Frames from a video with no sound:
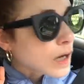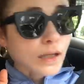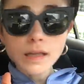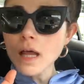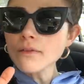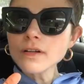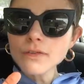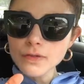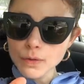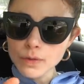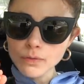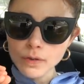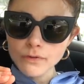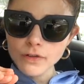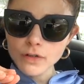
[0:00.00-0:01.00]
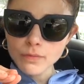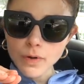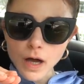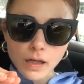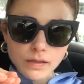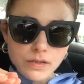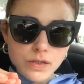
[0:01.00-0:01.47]
I'd love it if you would review
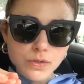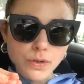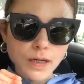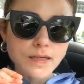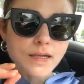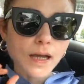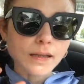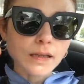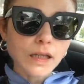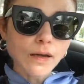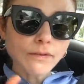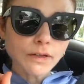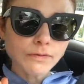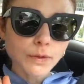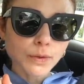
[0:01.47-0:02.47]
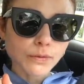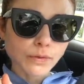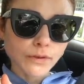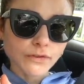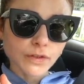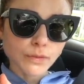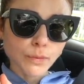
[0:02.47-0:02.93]
Paula's Choice. I'd love it if you would
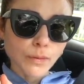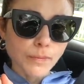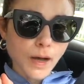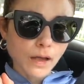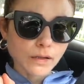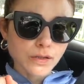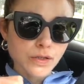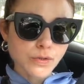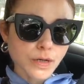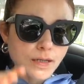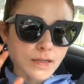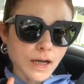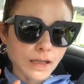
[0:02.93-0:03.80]
review Paula's Choice.